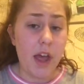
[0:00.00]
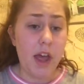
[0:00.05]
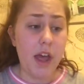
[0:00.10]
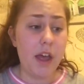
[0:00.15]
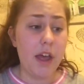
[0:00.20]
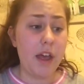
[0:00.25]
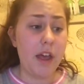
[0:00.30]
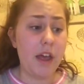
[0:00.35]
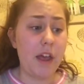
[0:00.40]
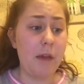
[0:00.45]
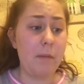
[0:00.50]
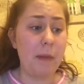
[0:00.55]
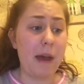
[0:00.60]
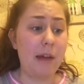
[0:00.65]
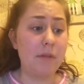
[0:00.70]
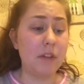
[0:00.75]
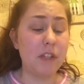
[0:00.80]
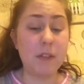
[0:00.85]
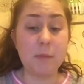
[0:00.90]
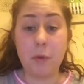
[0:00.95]
I
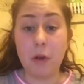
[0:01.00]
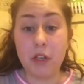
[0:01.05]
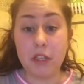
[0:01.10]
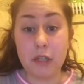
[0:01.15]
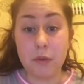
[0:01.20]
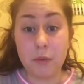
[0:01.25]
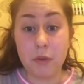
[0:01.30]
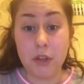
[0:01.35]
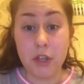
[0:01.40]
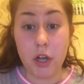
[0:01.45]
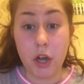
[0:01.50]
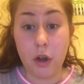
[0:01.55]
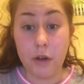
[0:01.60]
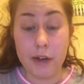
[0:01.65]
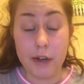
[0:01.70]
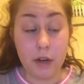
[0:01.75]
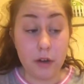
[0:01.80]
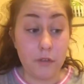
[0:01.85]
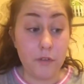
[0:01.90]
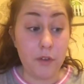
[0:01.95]
responded with the
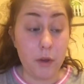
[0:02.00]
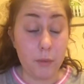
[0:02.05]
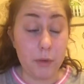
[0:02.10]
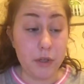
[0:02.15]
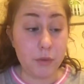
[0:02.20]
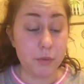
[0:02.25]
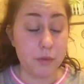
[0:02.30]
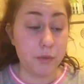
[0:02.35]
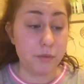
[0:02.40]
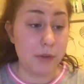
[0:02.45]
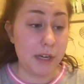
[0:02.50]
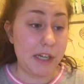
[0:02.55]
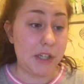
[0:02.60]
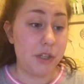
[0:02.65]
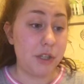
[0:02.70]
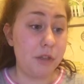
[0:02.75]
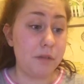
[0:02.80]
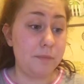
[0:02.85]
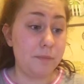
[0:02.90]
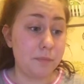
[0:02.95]
choreographer, which was
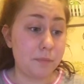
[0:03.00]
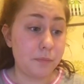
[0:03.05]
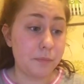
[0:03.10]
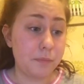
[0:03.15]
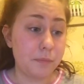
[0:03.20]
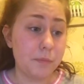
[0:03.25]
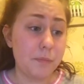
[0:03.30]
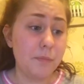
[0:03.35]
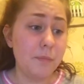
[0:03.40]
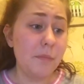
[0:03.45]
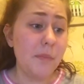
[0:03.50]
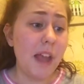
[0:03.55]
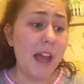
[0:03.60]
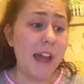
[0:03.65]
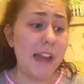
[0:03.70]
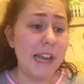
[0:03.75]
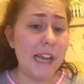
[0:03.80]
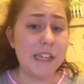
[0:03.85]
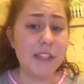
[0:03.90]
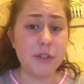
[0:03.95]
Rachel,
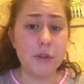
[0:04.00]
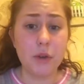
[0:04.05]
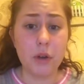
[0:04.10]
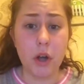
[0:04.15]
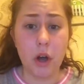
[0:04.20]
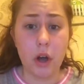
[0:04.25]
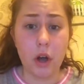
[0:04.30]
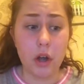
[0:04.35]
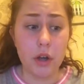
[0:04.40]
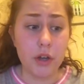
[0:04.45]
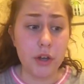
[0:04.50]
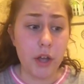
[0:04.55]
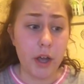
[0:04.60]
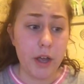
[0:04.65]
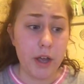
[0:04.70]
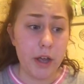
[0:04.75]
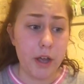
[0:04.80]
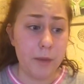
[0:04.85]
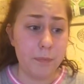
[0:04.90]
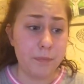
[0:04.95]
and I took
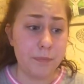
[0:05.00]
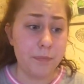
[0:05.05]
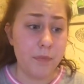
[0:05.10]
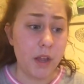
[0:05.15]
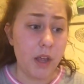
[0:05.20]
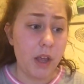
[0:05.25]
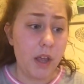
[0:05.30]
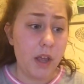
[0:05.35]
on